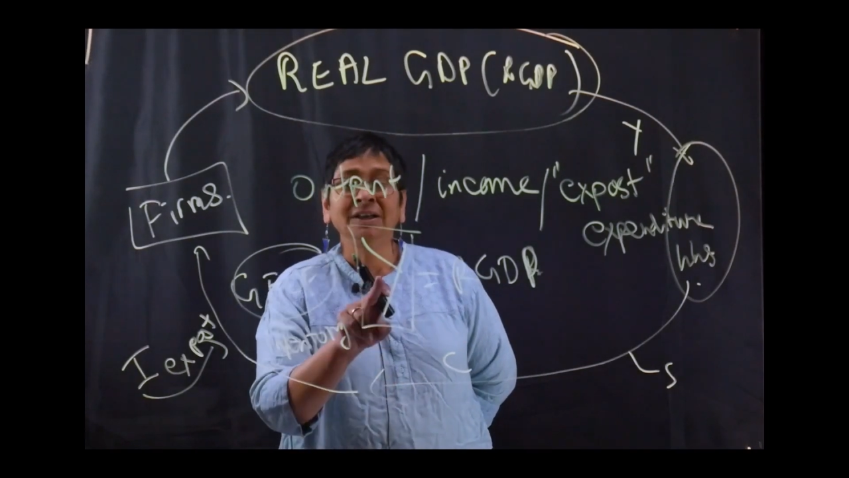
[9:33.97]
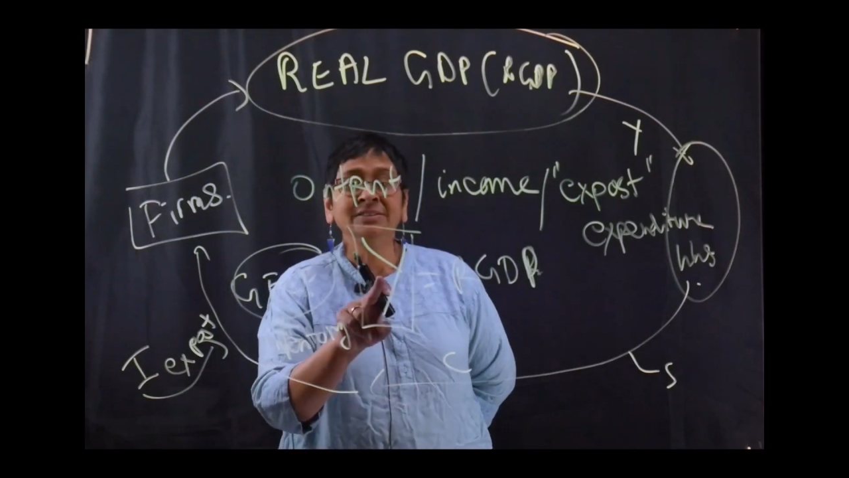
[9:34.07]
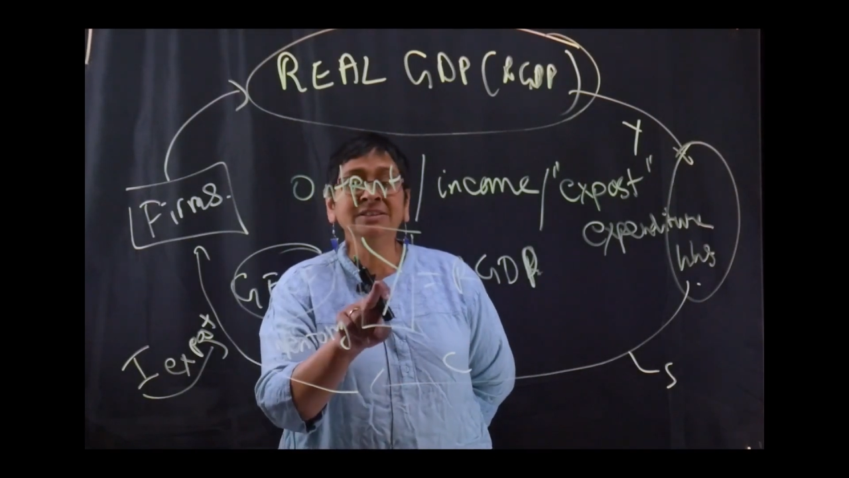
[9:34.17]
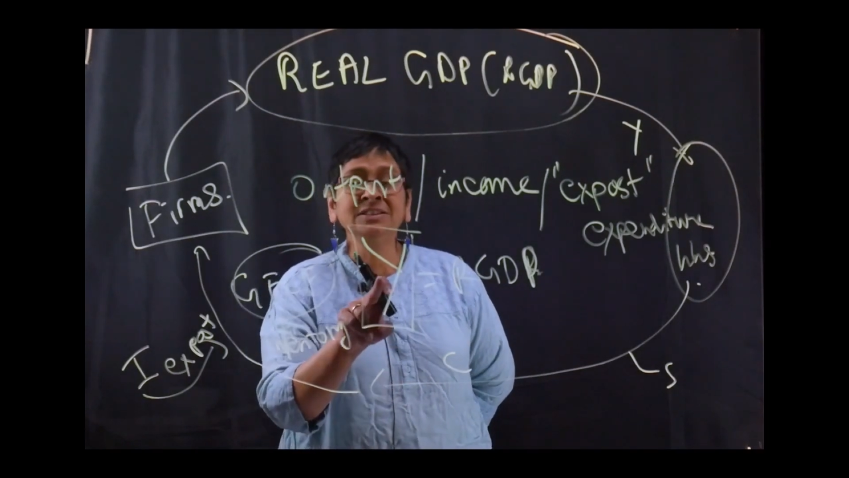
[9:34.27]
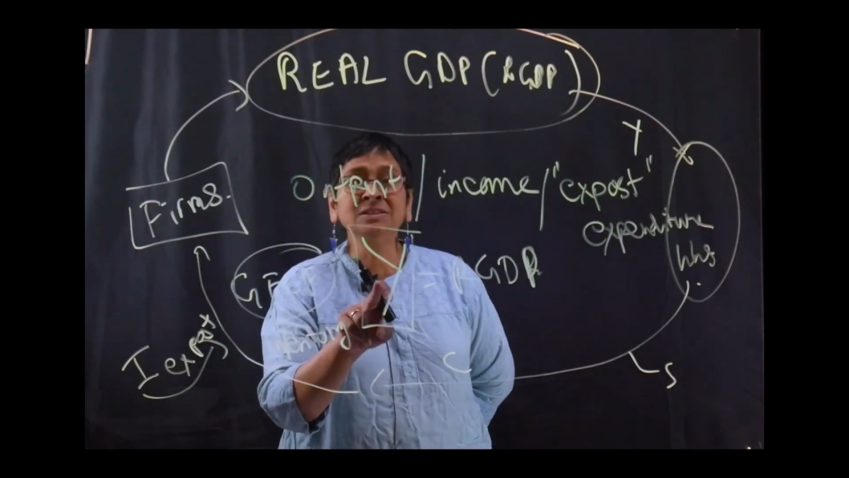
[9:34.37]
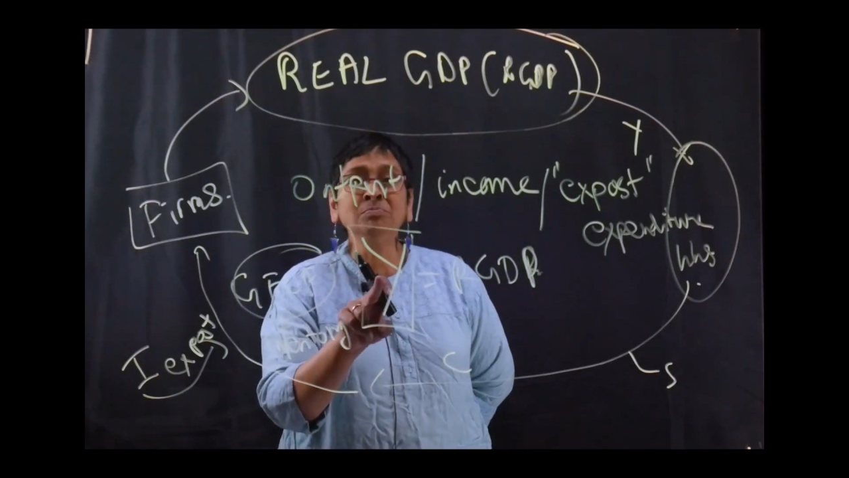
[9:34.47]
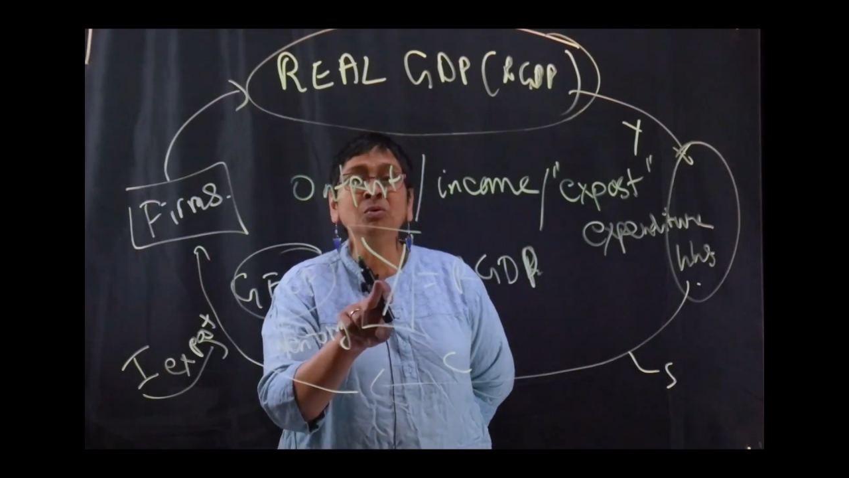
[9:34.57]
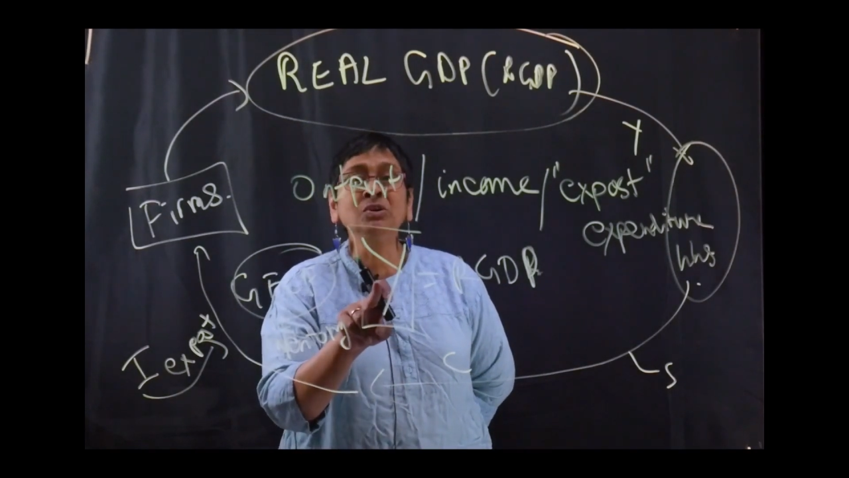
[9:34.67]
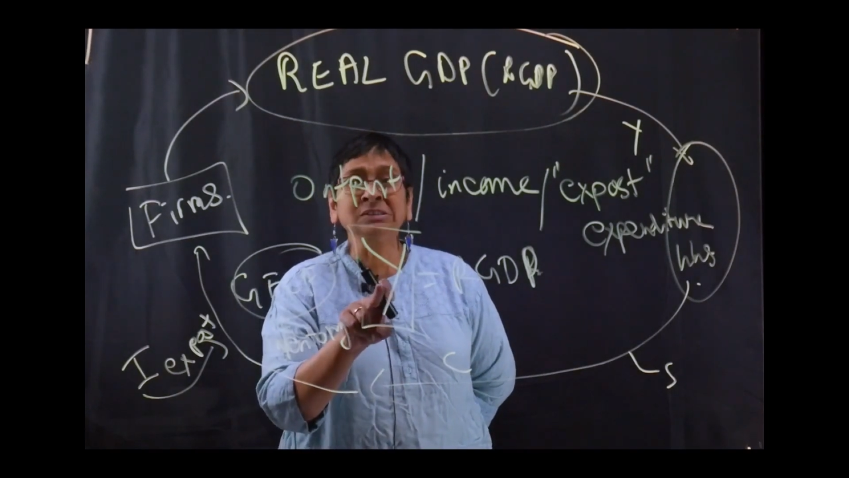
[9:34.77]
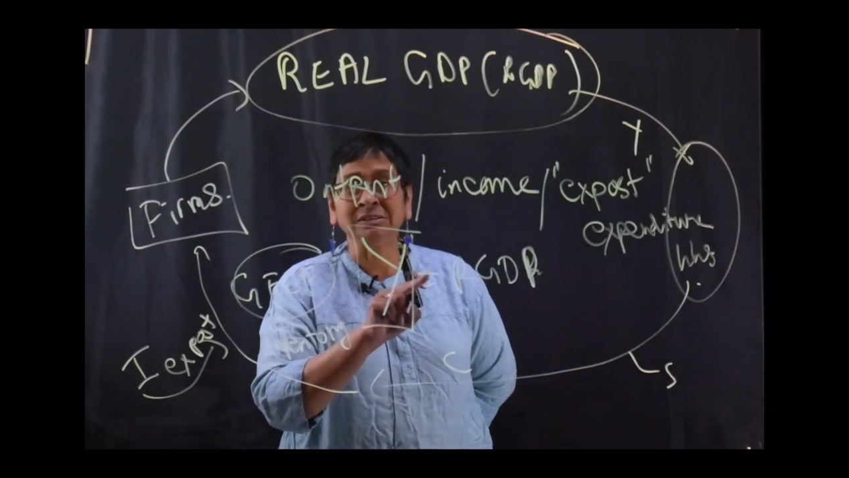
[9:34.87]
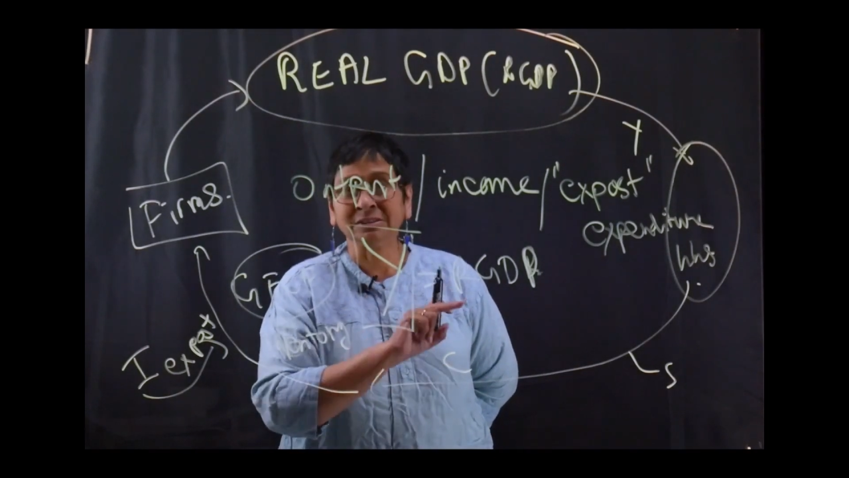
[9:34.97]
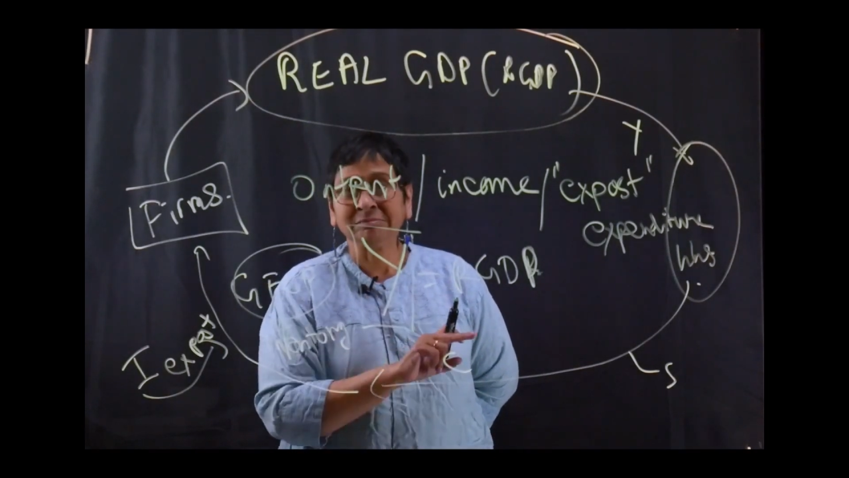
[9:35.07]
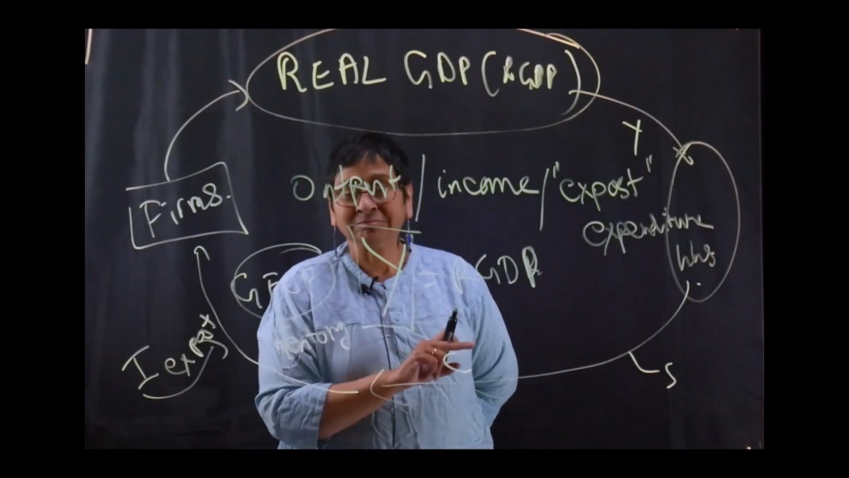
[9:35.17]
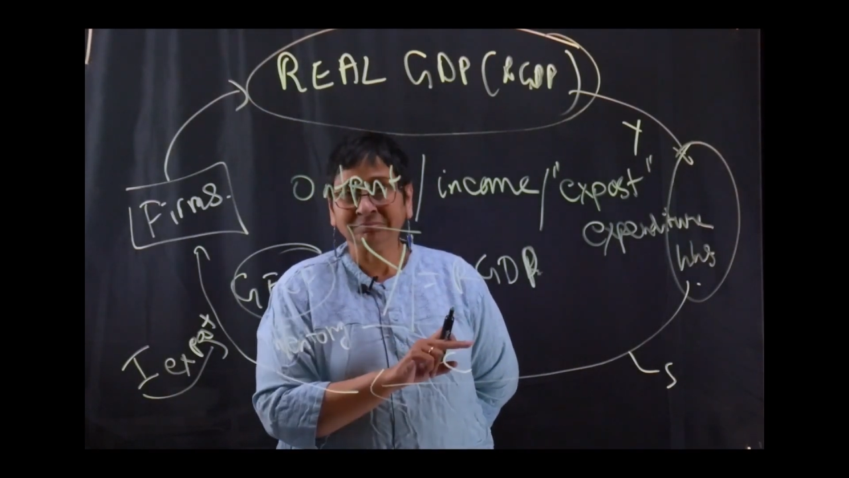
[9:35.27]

This is important.